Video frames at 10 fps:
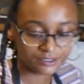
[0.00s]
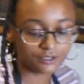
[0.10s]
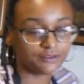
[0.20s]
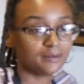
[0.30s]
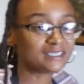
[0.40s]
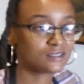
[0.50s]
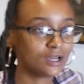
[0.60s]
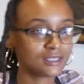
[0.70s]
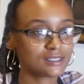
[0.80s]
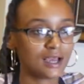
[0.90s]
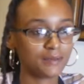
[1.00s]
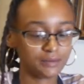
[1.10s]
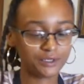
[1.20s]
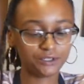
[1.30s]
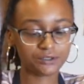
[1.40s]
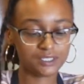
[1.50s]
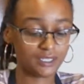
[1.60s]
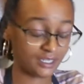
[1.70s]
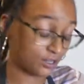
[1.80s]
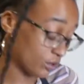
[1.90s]
so for my sauce, I'm going to be
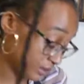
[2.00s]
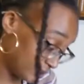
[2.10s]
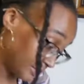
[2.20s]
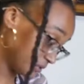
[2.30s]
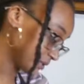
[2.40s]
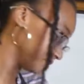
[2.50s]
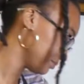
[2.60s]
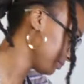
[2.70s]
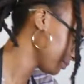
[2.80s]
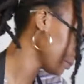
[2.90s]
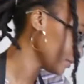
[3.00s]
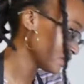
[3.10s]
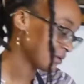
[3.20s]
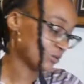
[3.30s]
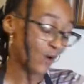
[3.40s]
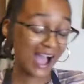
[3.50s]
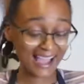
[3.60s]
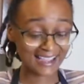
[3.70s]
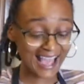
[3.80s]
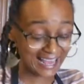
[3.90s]
using coconut milk.
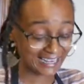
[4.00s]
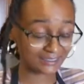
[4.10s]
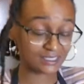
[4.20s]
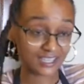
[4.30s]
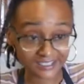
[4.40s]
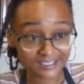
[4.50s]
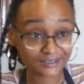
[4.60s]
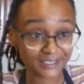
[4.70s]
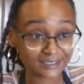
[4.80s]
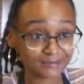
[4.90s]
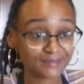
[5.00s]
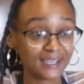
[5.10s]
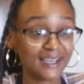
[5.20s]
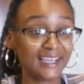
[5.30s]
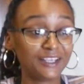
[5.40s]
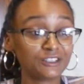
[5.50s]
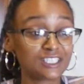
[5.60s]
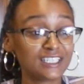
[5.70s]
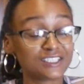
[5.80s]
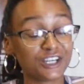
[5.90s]
Why? I like the taste of it. It
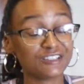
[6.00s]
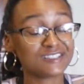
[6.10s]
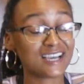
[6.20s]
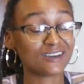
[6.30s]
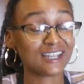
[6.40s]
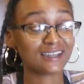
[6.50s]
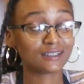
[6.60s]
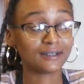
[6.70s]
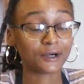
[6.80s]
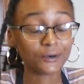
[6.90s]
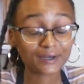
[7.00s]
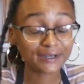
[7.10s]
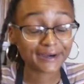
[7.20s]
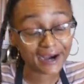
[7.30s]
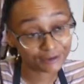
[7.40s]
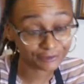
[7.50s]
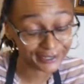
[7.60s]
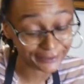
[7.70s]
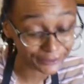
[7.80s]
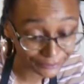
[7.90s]
usually turns out like a coconut
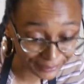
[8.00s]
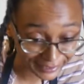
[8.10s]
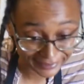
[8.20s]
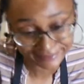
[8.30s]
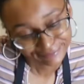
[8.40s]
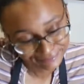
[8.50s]
Alfredo, but